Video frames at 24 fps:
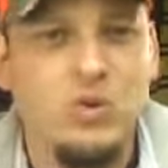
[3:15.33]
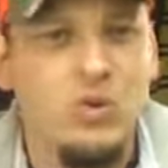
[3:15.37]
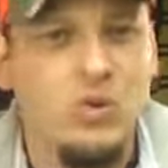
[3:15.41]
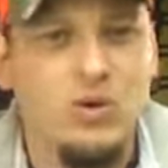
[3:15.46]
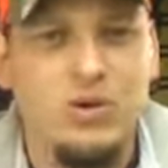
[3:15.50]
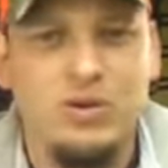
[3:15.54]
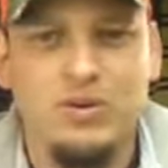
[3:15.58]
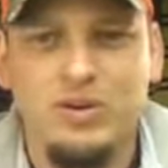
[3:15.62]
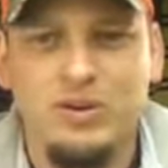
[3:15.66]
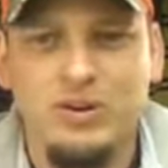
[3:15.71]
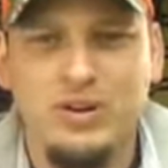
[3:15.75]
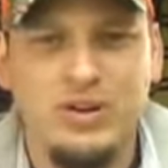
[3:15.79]

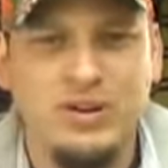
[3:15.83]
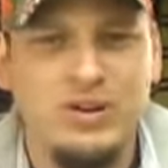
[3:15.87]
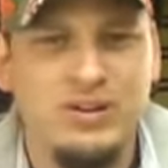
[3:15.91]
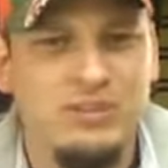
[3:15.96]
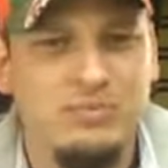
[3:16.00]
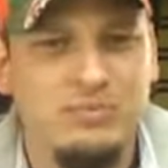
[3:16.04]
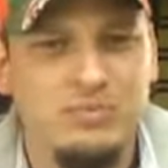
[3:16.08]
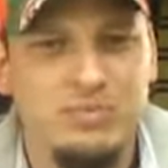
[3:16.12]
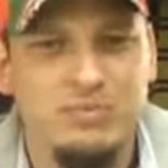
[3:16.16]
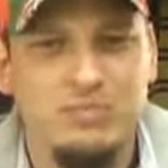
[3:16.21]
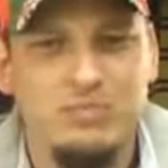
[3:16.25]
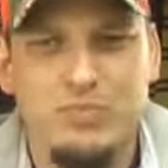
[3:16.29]
or
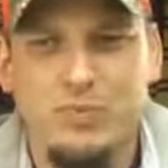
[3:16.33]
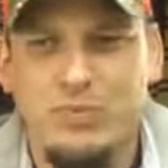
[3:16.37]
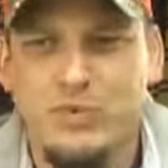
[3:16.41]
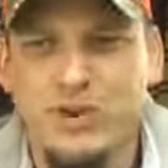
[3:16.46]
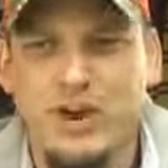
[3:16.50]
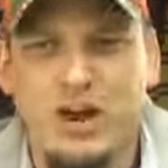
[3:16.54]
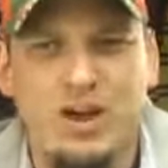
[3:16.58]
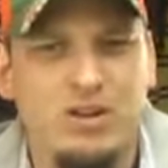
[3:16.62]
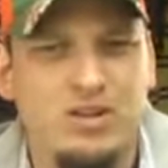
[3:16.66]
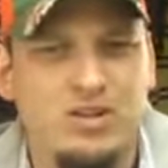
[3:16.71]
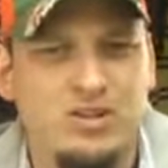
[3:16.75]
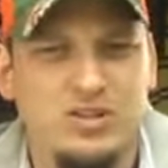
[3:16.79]

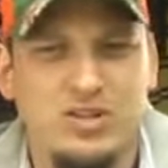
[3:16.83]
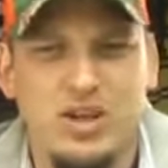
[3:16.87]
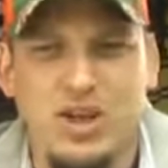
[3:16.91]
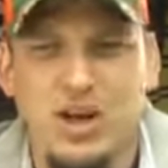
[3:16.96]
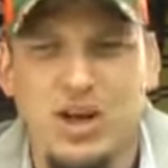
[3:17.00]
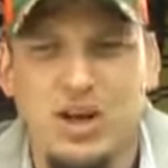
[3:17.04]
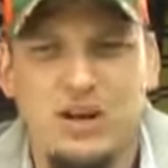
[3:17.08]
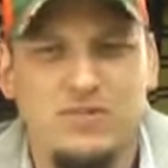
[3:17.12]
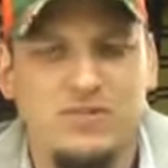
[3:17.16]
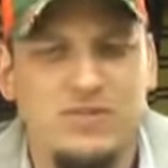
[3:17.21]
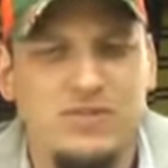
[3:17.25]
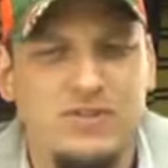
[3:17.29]
$3
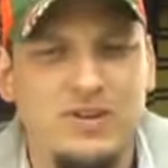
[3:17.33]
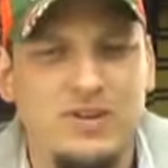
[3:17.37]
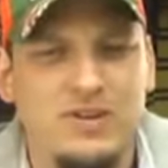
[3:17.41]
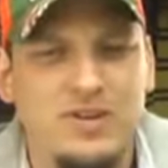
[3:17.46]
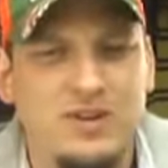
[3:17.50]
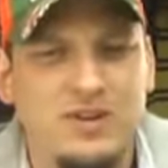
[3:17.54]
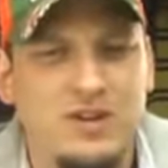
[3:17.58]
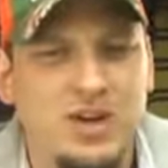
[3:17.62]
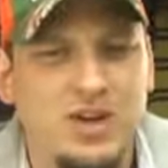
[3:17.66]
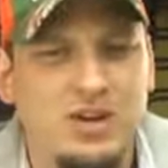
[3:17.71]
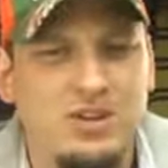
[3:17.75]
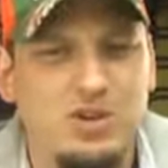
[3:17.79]
off
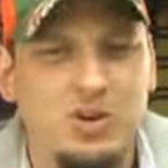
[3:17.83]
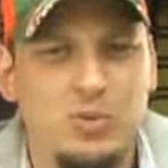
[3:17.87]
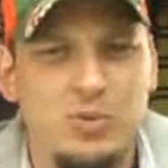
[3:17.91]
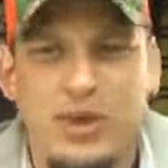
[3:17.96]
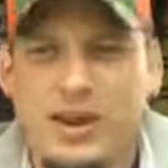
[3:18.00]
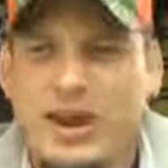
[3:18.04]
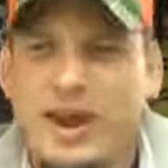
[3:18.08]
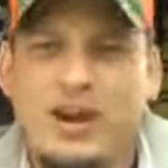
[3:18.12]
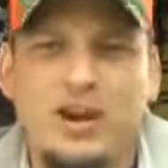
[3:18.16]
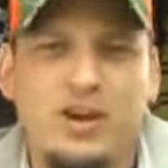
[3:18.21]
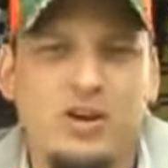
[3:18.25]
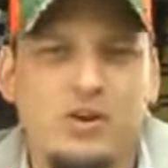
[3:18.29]
a
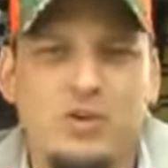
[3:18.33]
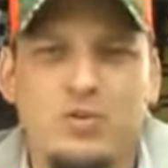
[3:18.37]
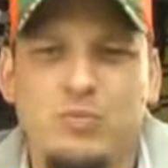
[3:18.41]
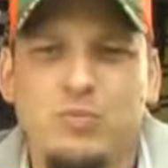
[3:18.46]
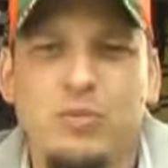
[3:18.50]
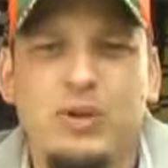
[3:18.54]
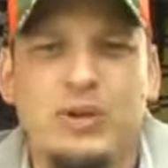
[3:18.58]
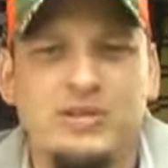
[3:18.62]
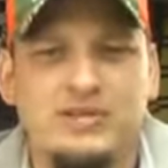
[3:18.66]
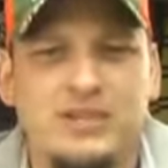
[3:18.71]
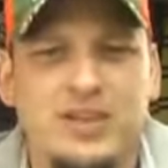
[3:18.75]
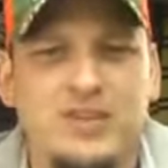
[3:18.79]
domain. I don't know,
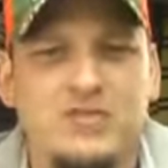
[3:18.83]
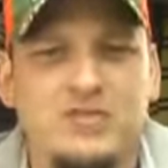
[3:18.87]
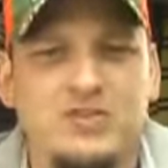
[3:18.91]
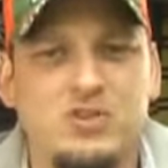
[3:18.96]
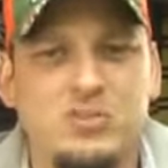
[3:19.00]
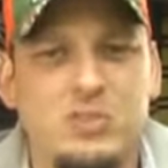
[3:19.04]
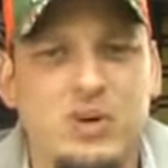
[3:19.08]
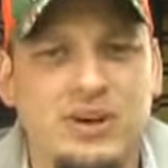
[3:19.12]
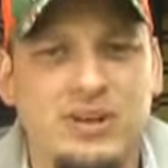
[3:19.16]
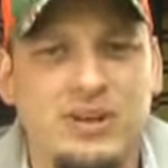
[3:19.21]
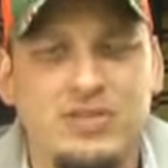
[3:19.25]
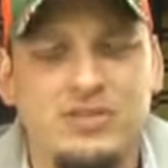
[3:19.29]
but it saves
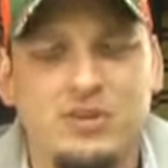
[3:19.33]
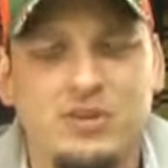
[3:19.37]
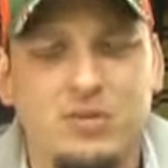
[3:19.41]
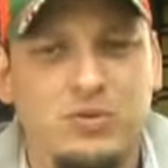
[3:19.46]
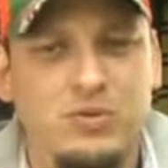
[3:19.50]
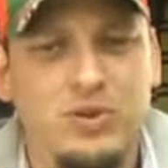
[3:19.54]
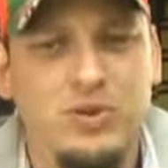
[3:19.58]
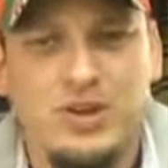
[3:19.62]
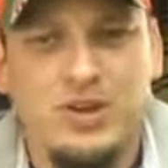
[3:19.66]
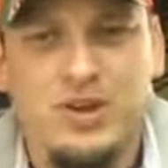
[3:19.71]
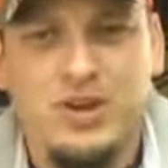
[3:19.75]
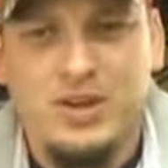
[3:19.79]
you money.
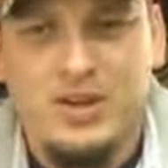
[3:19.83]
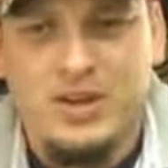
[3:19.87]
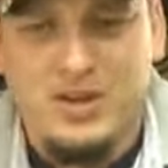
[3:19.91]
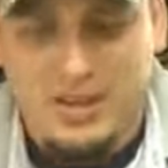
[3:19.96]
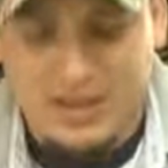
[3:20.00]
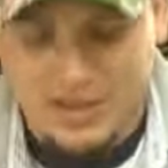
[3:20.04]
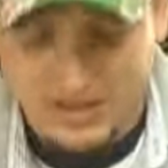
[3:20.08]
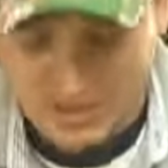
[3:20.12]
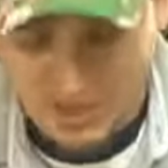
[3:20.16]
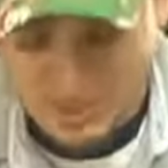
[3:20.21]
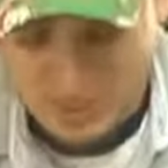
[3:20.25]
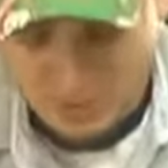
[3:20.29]
So
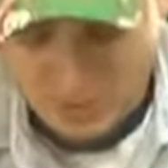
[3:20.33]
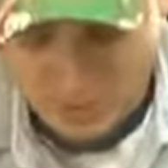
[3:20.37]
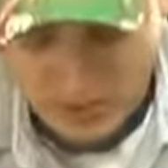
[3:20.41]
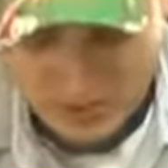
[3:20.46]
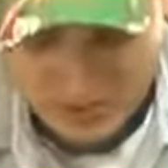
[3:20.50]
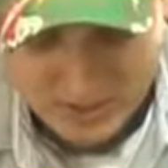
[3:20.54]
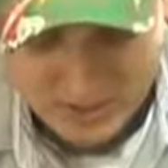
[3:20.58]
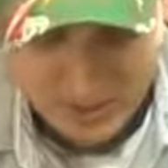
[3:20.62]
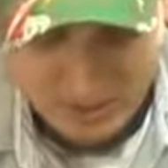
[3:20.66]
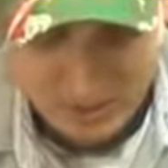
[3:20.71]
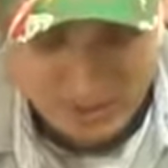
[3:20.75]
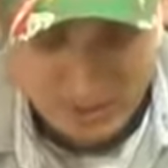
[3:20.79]
that's a good way
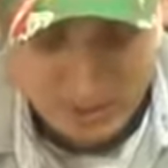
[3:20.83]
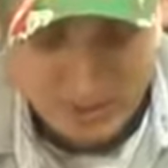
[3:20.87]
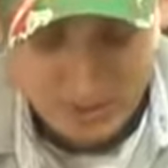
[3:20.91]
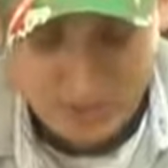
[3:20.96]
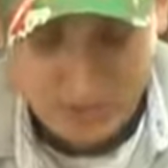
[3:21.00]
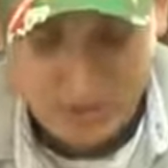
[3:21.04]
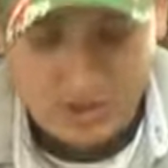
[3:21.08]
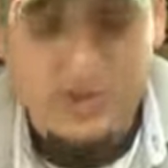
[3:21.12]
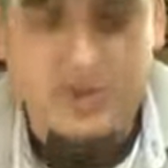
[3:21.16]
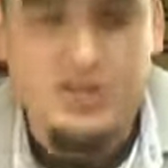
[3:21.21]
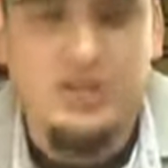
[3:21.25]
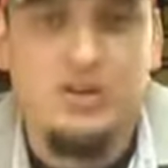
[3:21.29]
to save money,
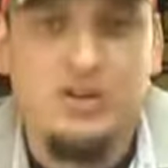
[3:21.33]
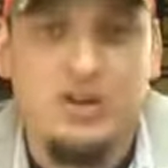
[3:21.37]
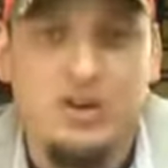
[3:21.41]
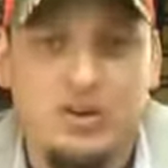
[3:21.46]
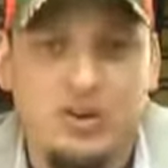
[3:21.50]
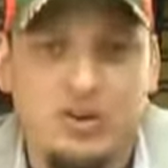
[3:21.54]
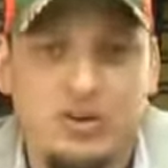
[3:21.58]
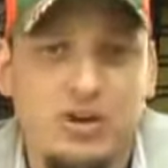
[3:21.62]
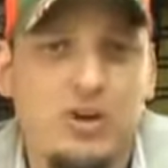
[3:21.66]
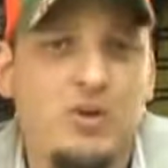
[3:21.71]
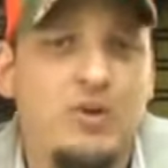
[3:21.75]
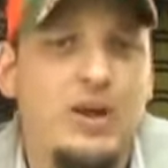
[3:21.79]
but you need to
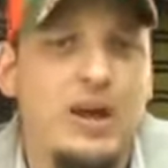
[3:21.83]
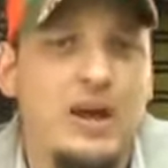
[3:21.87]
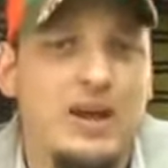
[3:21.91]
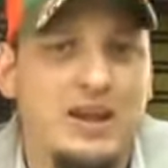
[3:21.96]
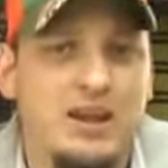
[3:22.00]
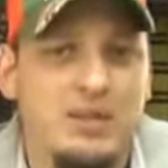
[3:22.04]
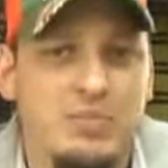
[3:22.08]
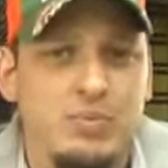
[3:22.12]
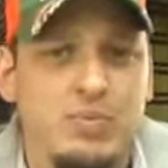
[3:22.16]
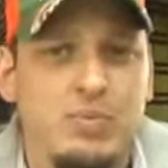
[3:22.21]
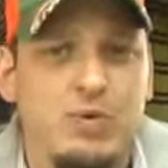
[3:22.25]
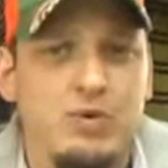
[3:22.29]
go to
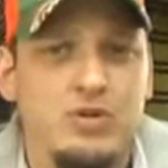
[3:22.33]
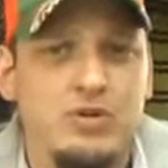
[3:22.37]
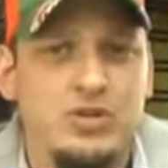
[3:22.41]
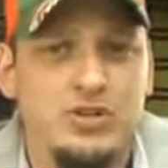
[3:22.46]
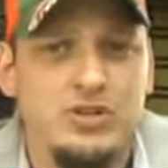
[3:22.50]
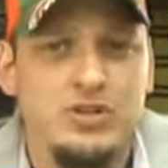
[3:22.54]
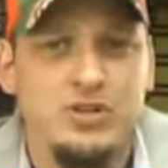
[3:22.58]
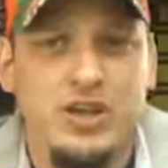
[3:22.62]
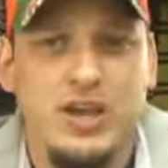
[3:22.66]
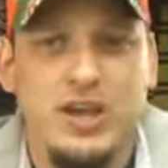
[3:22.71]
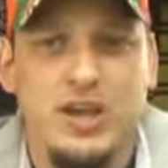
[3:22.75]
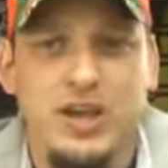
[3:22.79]
GoDaddy and
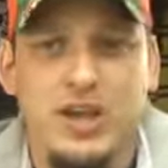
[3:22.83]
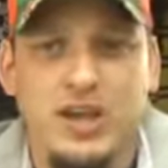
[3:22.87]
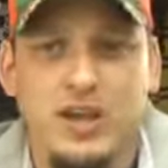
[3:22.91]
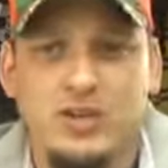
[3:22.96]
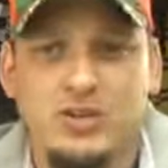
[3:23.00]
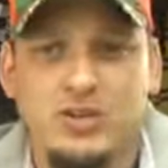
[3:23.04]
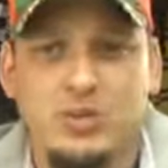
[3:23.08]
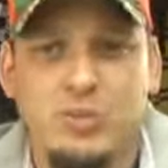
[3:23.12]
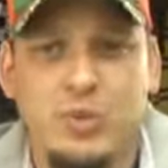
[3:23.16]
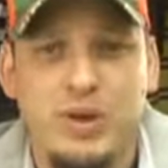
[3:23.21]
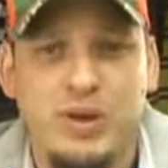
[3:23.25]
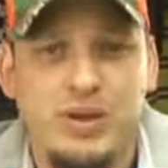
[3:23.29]
purchase a
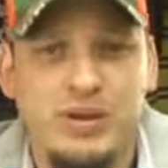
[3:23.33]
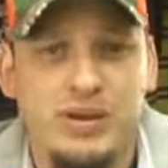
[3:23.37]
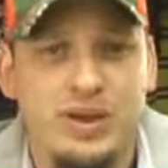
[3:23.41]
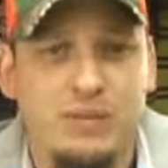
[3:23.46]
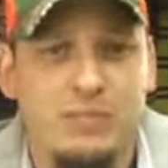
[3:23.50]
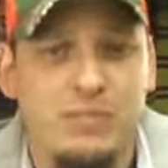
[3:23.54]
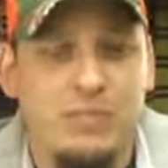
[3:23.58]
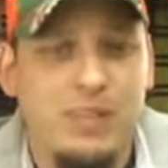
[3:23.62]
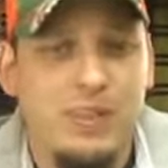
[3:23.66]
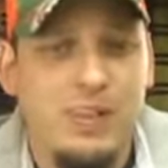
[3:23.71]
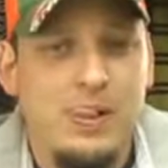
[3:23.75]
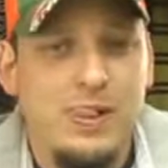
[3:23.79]
domain
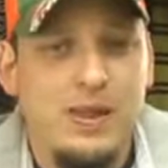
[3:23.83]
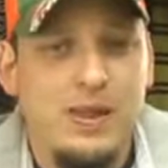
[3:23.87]
name.